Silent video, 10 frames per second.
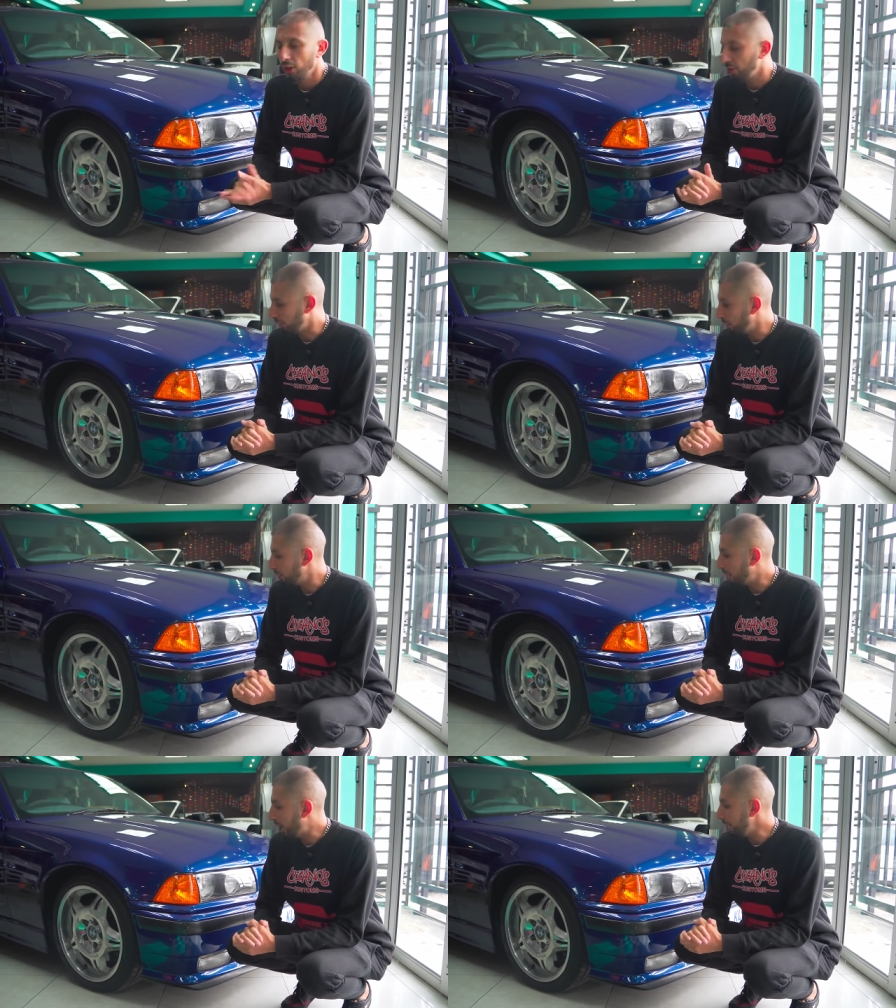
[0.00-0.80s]
So
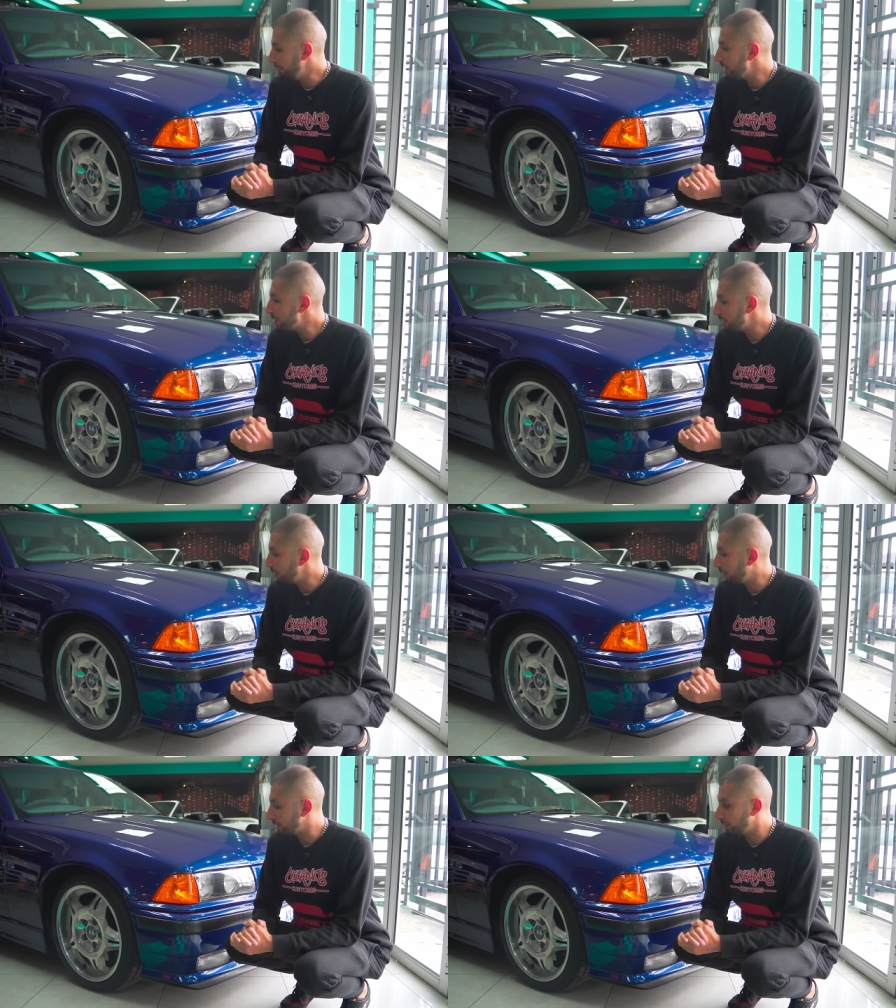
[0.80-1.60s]
my mission
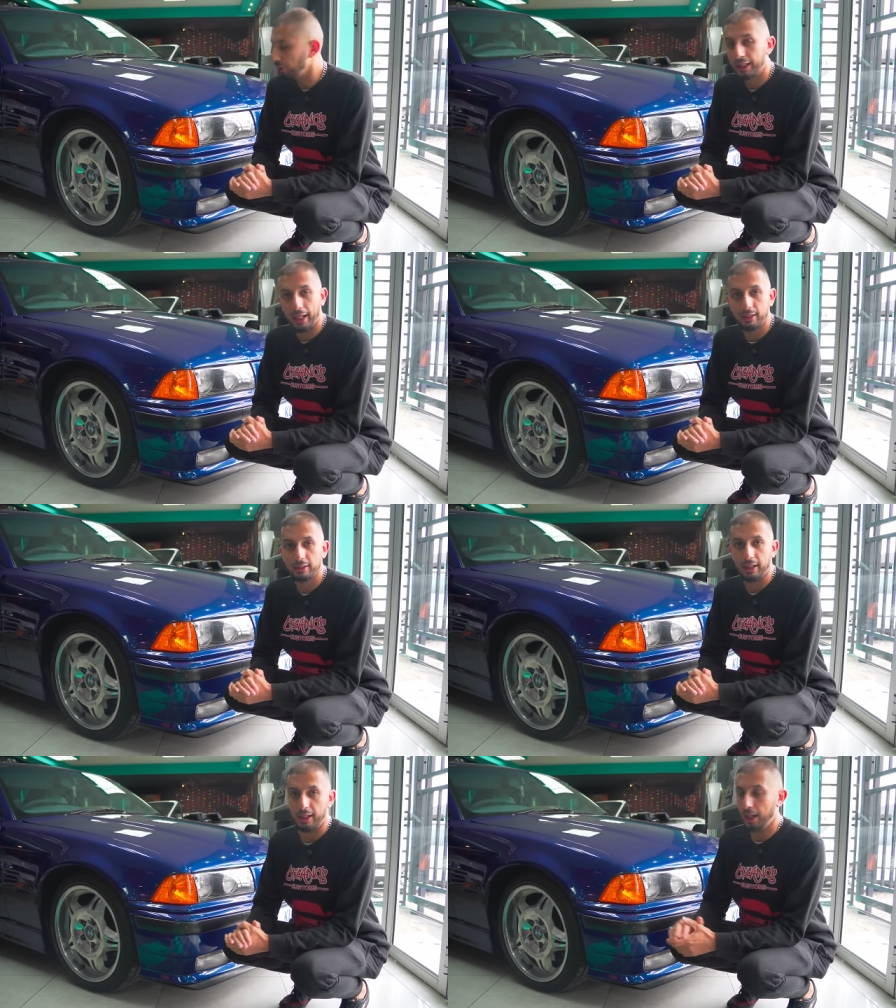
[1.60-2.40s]
was to get
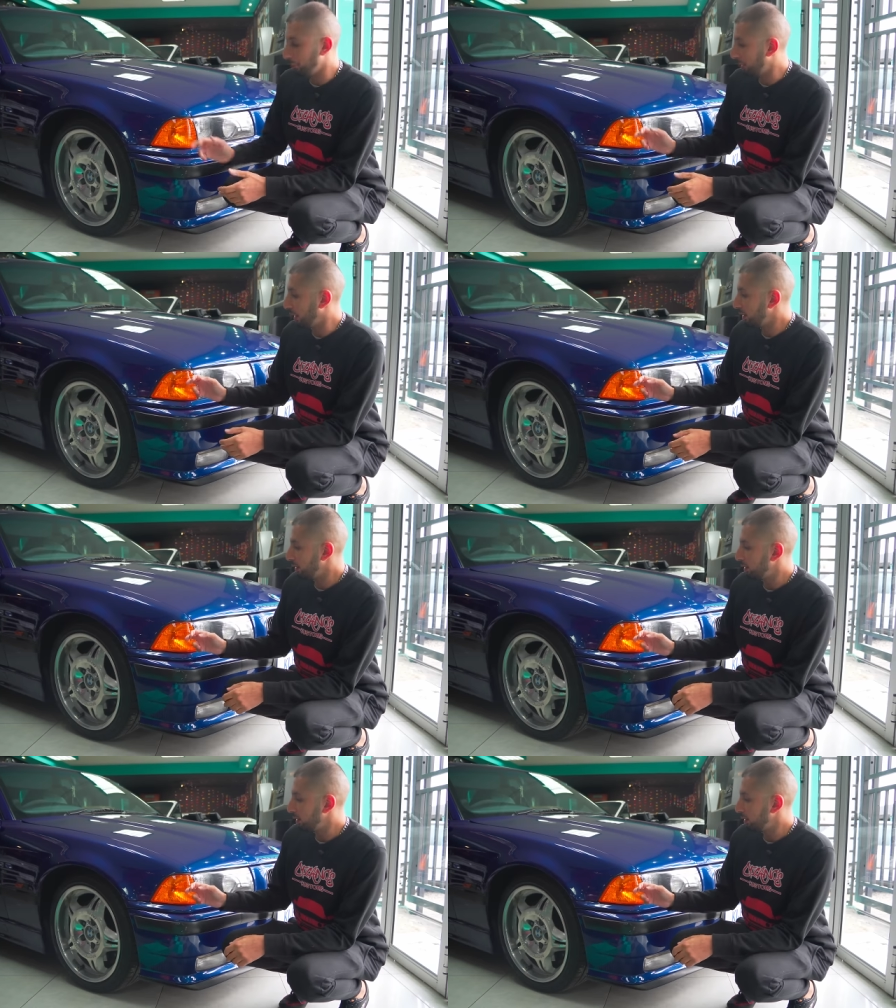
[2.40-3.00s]
the amber